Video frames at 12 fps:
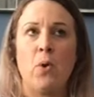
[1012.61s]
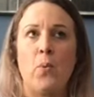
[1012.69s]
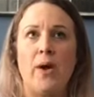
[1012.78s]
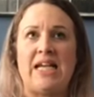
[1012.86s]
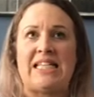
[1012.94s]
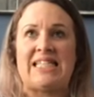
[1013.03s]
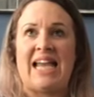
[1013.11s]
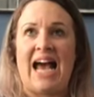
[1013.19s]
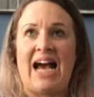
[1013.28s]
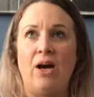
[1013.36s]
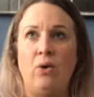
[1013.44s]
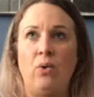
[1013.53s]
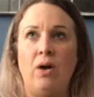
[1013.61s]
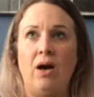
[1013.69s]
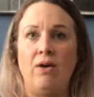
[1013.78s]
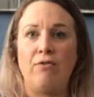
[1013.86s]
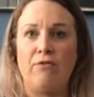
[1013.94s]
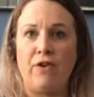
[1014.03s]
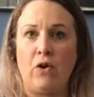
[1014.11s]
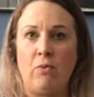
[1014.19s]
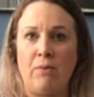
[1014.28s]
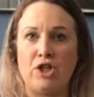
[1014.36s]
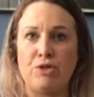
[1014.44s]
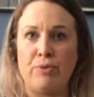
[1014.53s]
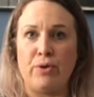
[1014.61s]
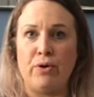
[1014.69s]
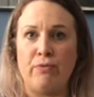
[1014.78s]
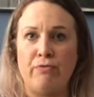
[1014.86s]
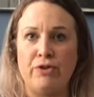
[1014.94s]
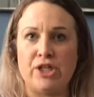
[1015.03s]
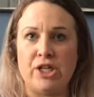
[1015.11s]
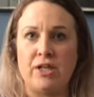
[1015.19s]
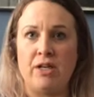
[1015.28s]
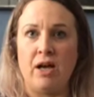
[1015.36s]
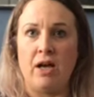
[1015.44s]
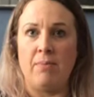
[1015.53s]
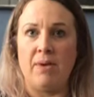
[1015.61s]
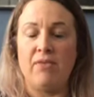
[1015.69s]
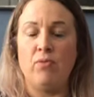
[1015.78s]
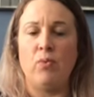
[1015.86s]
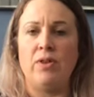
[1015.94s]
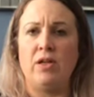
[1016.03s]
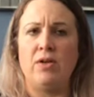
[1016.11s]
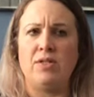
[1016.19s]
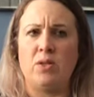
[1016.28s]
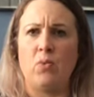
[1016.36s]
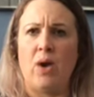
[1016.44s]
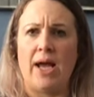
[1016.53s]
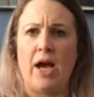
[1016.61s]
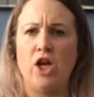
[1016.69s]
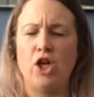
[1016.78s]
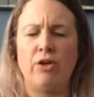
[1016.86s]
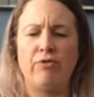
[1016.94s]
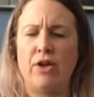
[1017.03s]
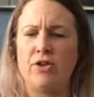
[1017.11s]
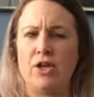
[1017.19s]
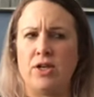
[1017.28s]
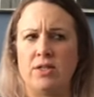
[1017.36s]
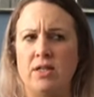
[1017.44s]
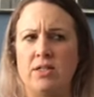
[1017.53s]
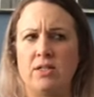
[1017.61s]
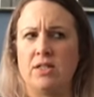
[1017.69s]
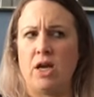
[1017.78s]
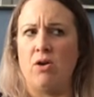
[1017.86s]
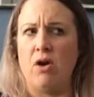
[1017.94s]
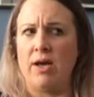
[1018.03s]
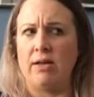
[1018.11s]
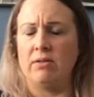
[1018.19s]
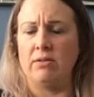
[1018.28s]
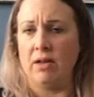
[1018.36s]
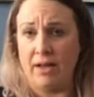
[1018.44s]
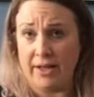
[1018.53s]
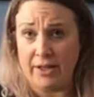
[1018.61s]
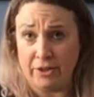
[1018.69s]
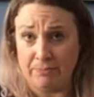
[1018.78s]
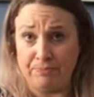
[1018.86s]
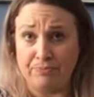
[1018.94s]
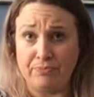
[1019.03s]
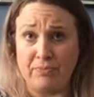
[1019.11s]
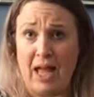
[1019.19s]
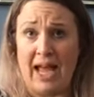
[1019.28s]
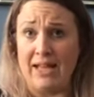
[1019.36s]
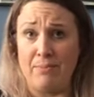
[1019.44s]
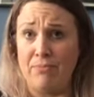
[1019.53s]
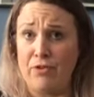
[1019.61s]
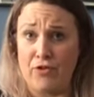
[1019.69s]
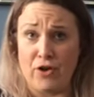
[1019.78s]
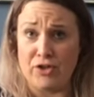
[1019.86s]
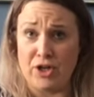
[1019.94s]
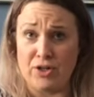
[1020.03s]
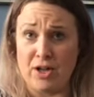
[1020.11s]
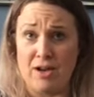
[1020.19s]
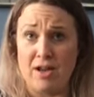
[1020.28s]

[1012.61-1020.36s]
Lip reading: Whereas now I feel much more confident, even with losing the weight. I look at photos and I just don't like, I hate the photos.